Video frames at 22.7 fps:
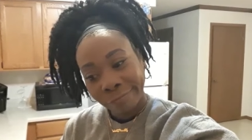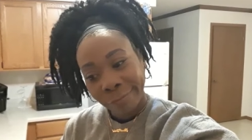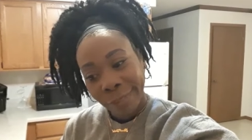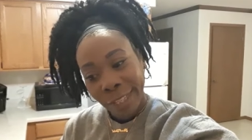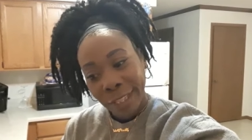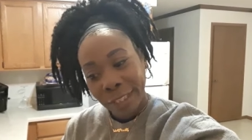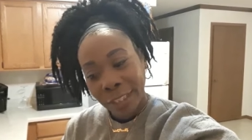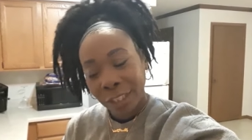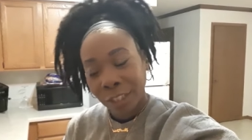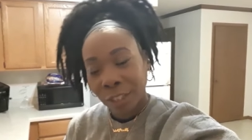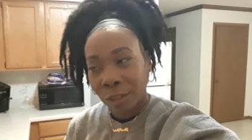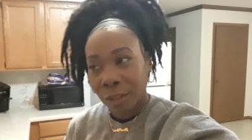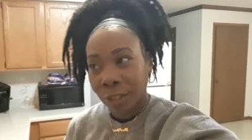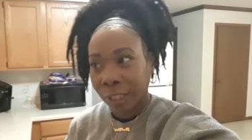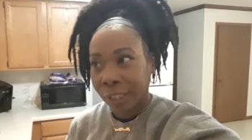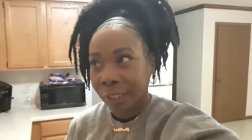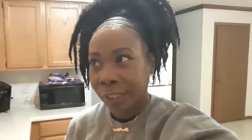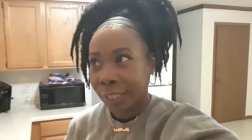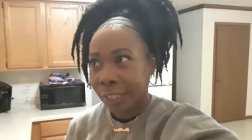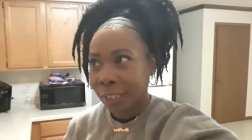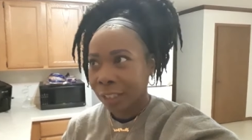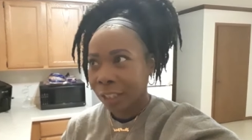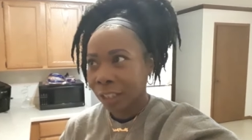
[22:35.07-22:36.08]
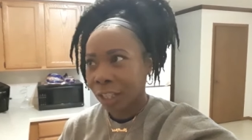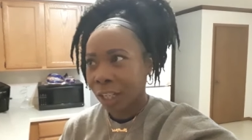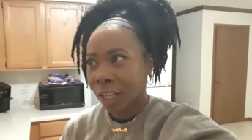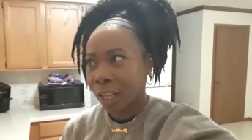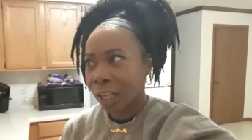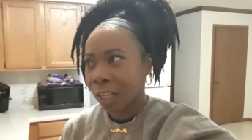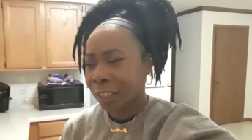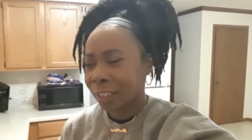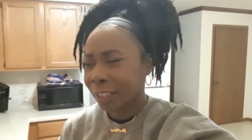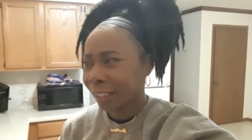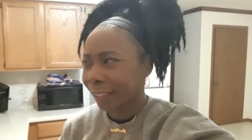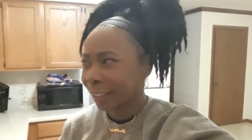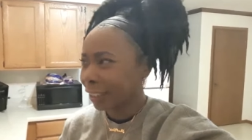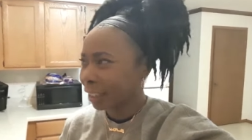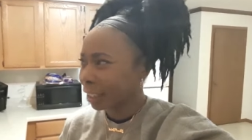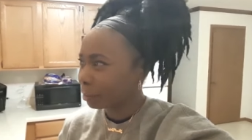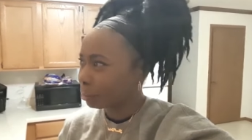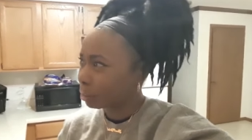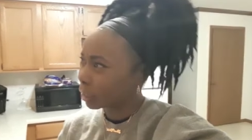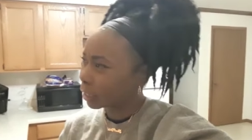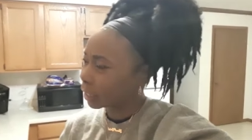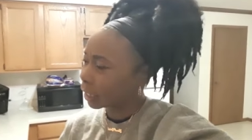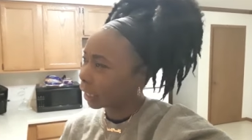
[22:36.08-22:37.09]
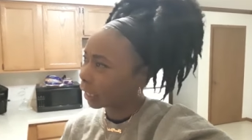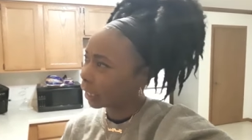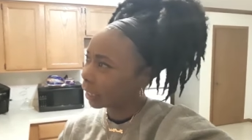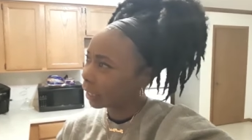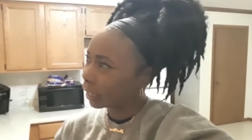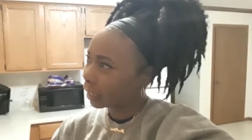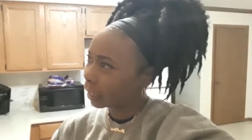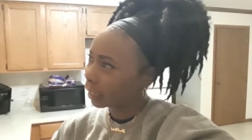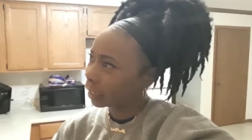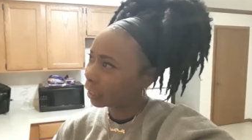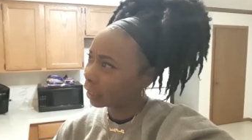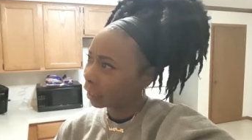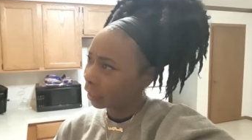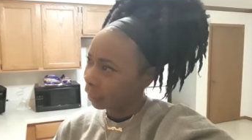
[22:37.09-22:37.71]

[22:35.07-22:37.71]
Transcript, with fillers: And so the test cost, I think it was like